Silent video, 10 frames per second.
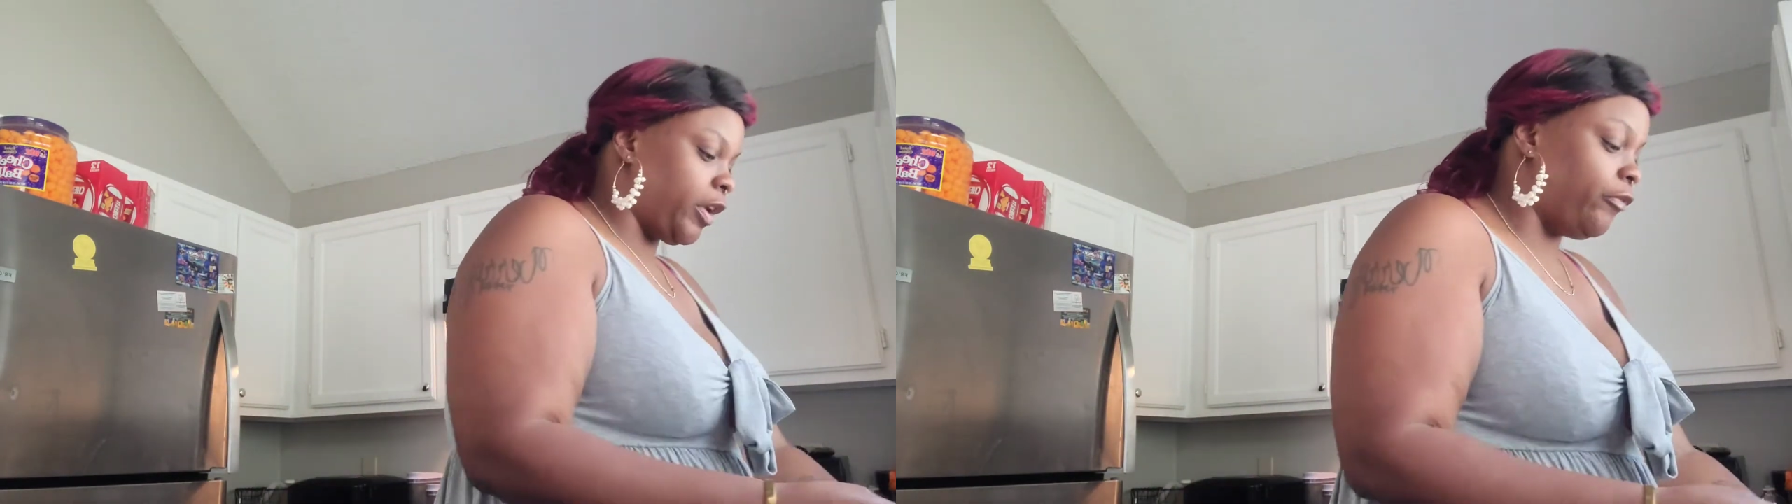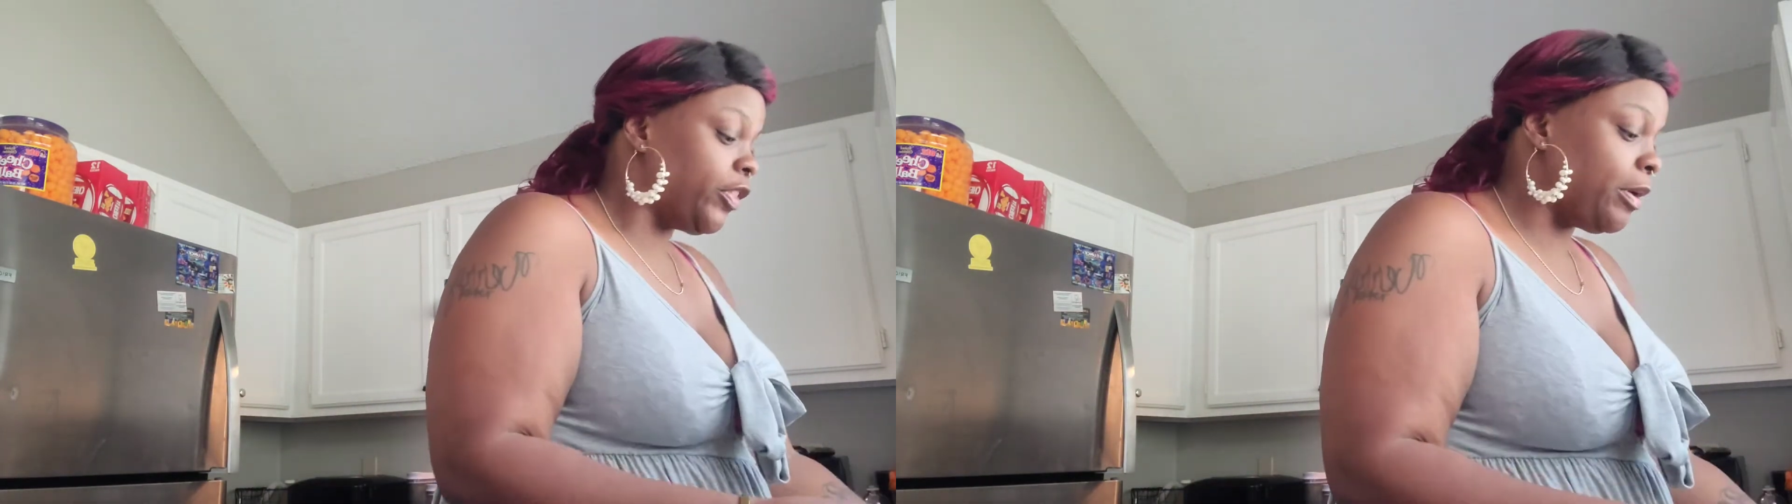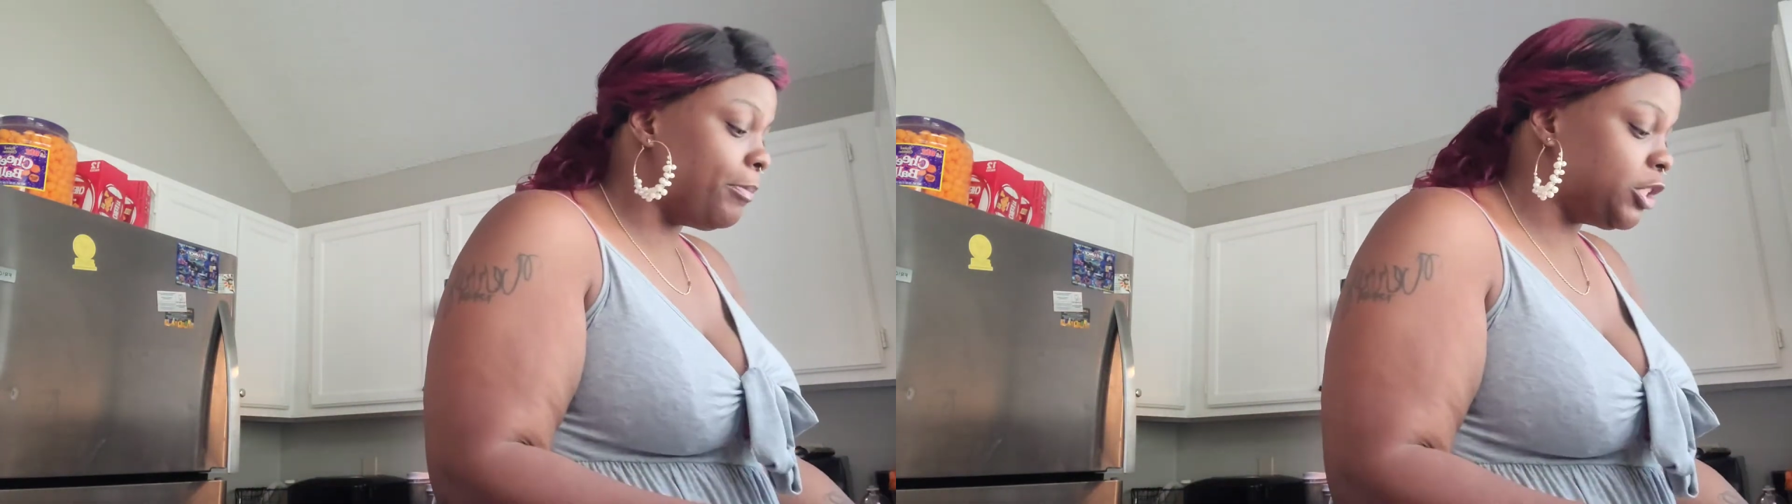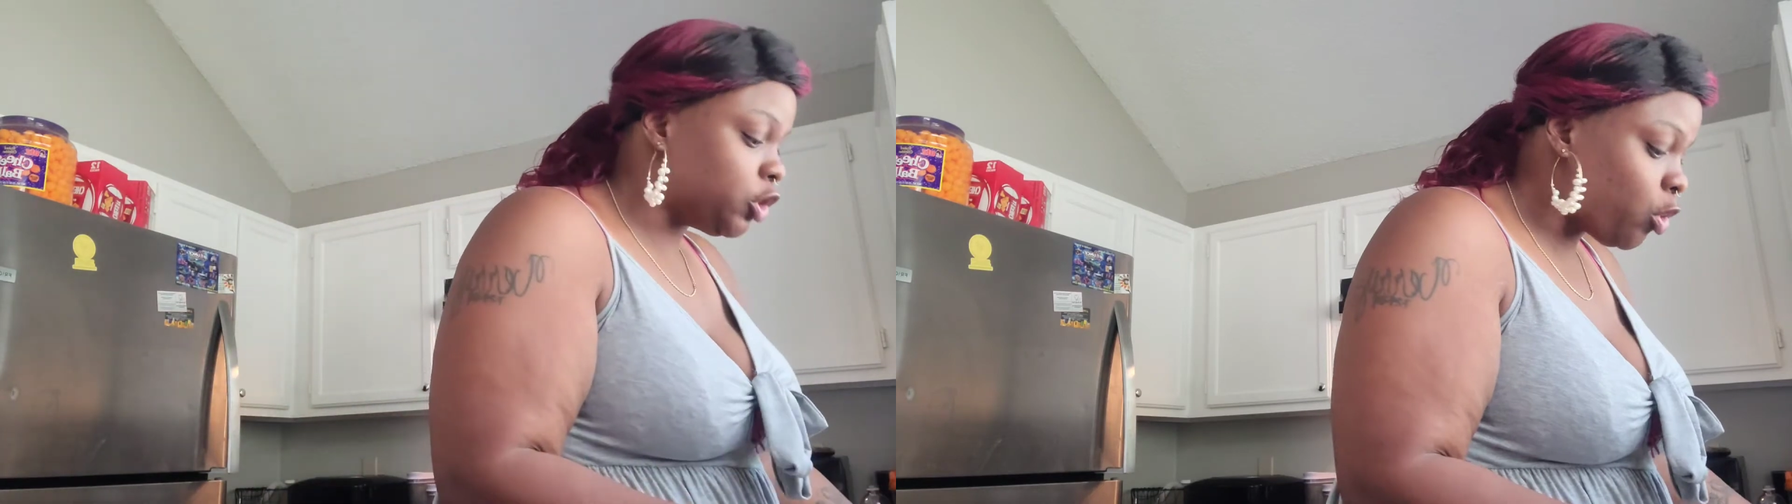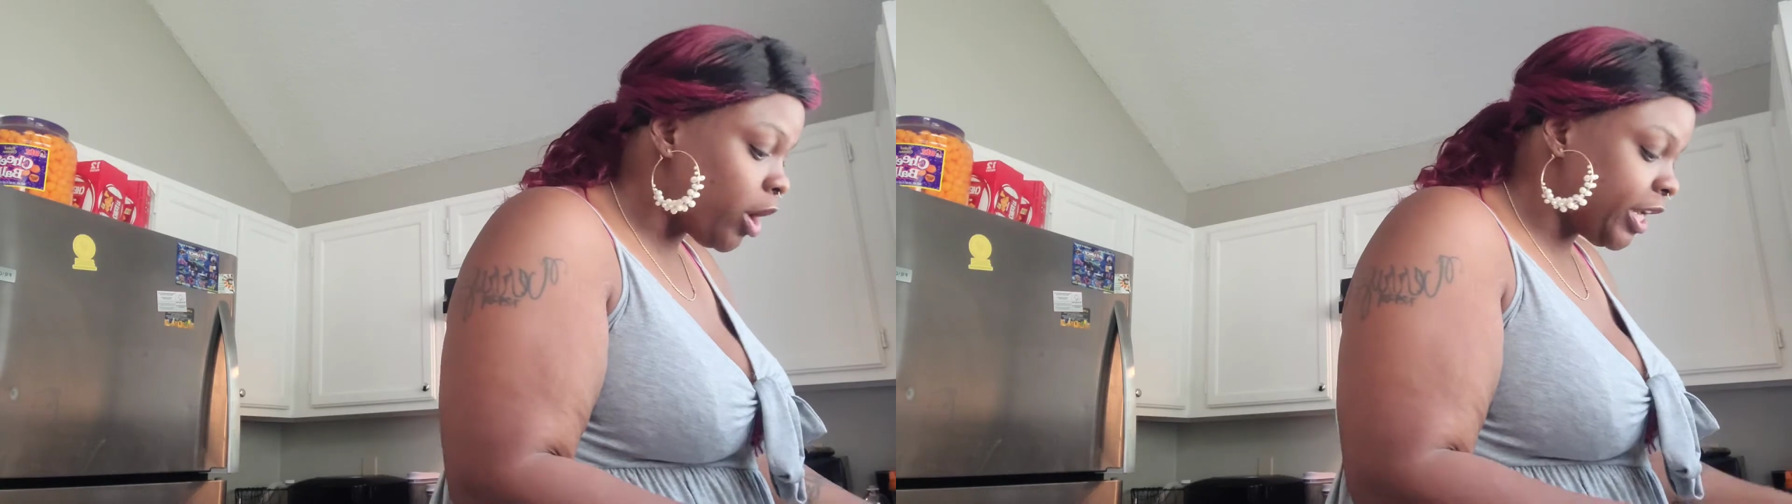
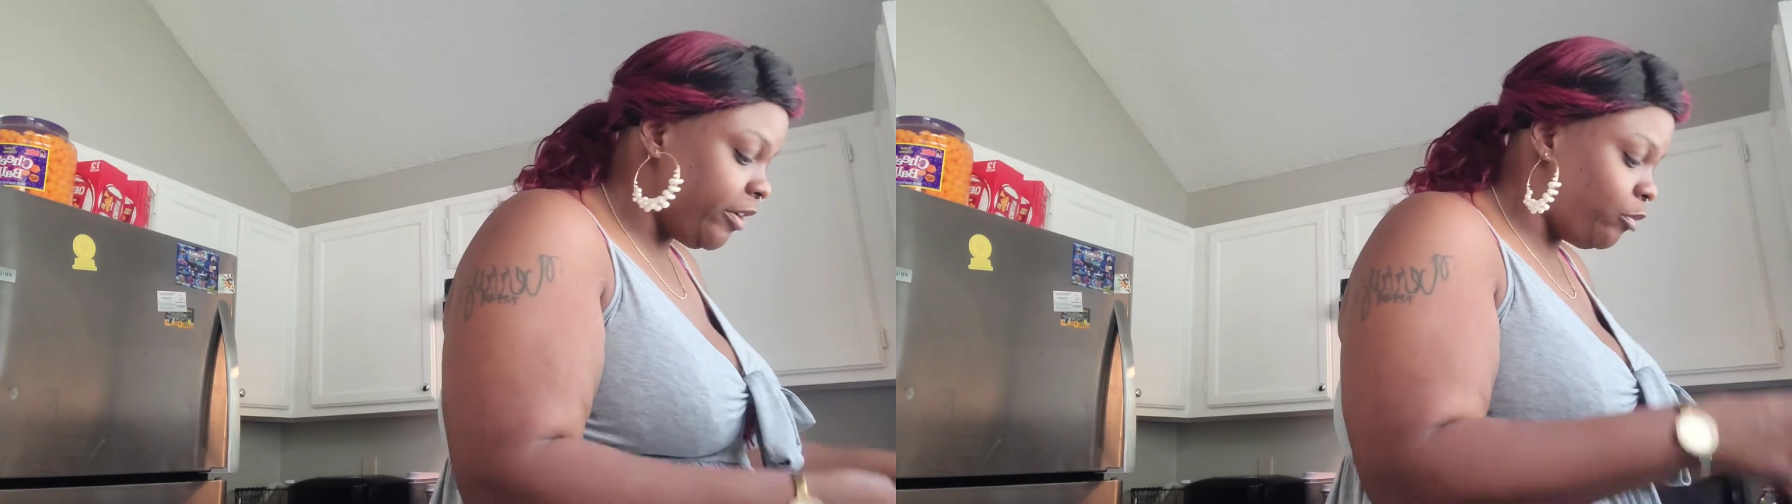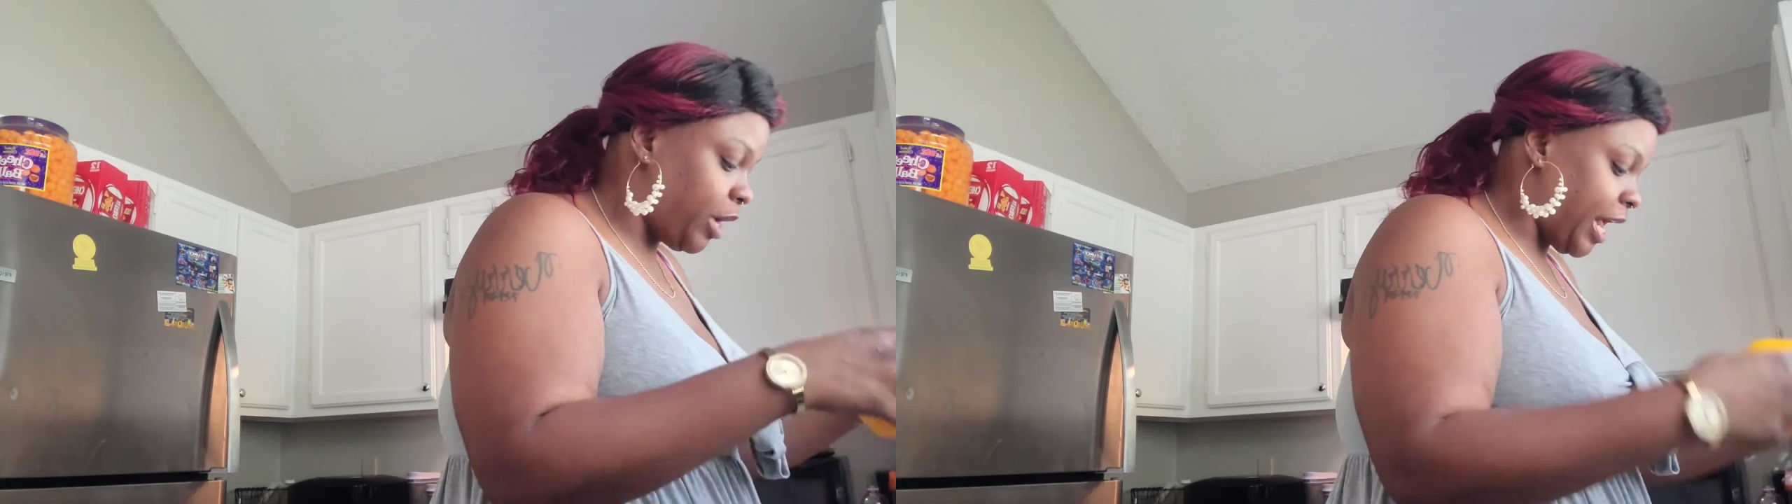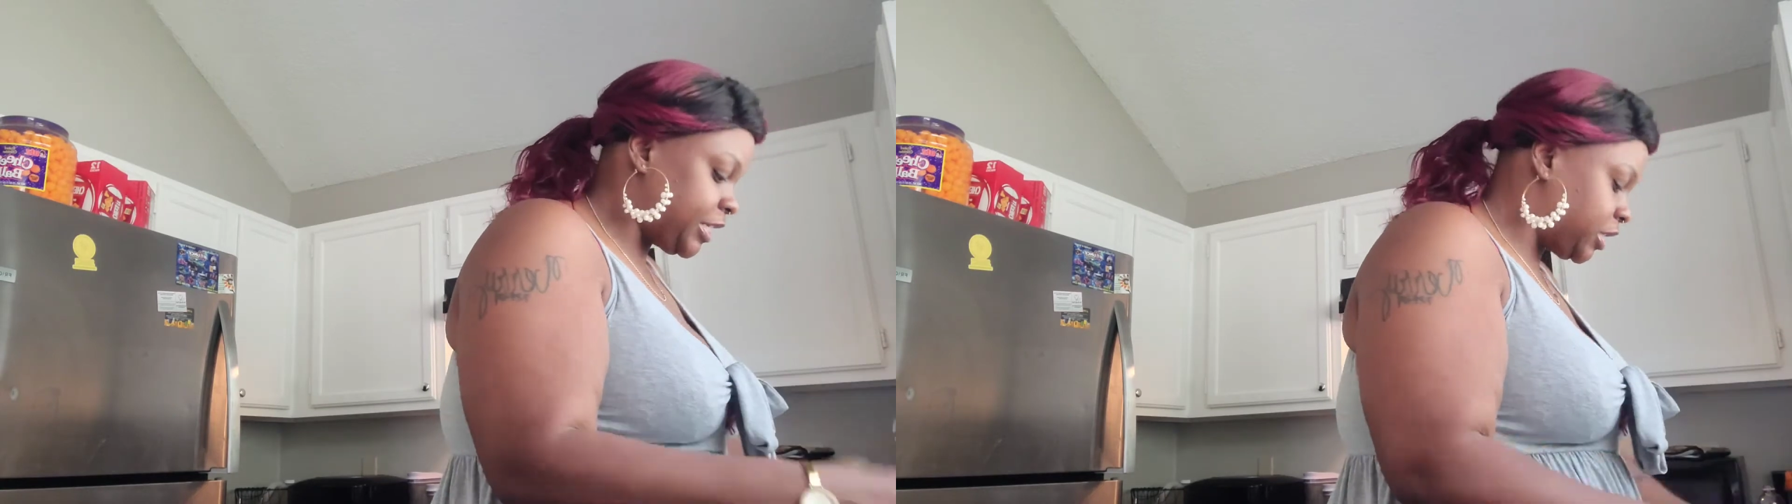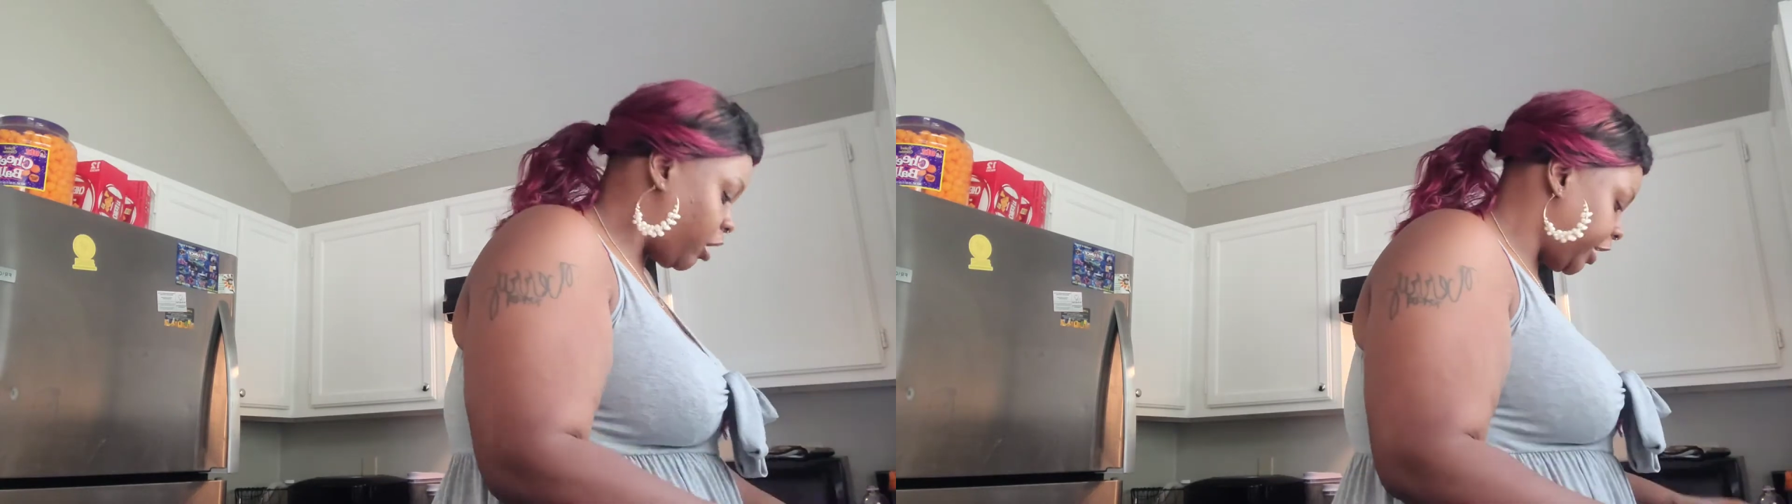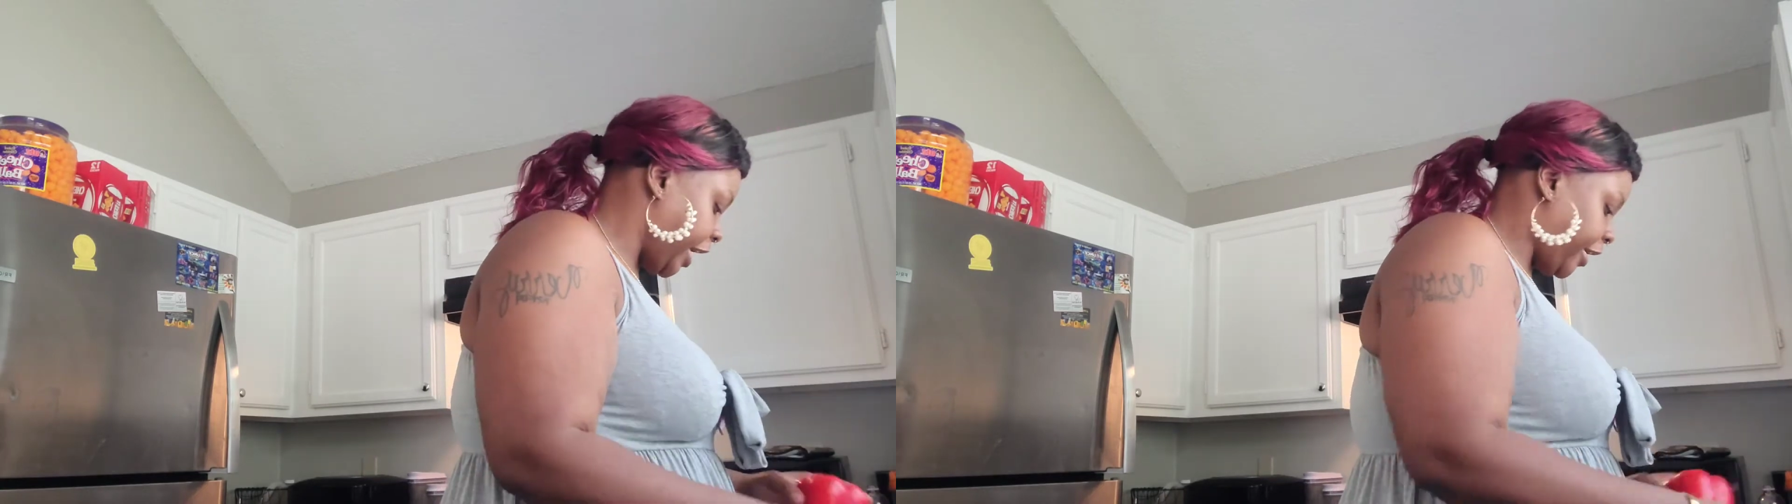of what I saw
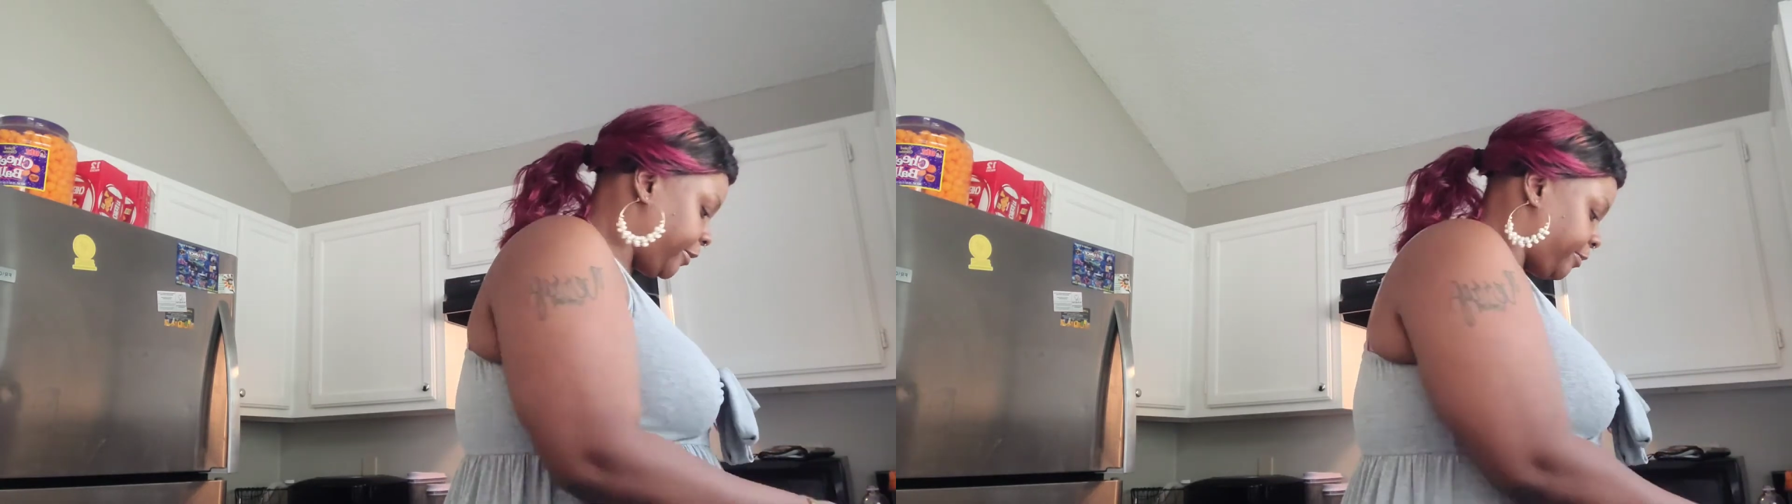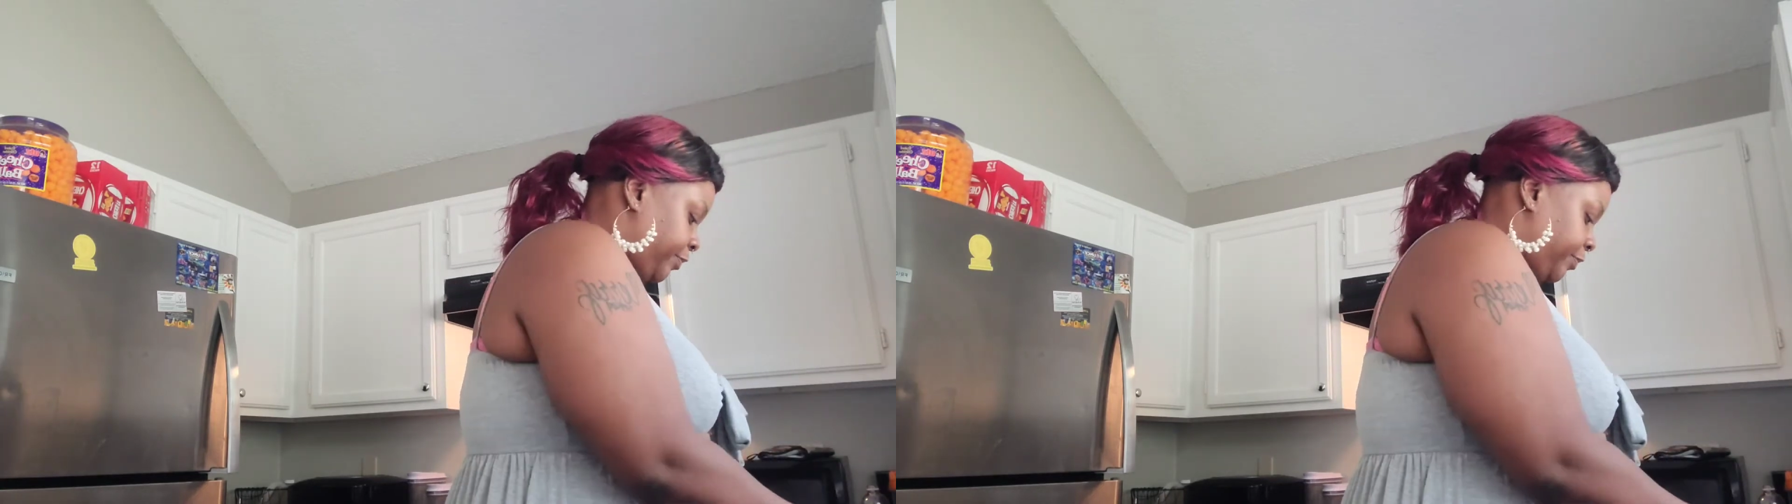today,